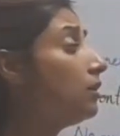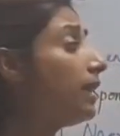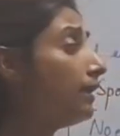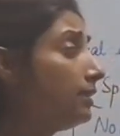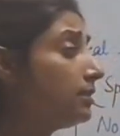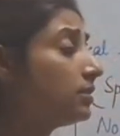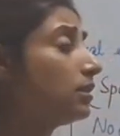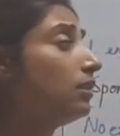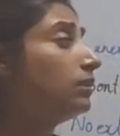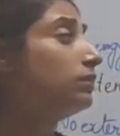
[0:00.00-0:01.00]
that is
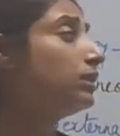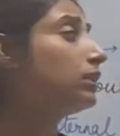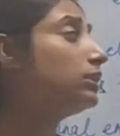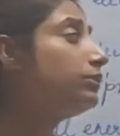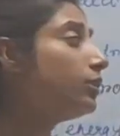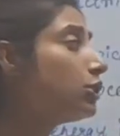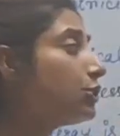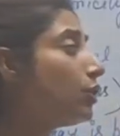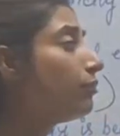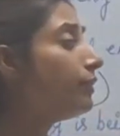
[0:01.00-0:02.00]
the conversion of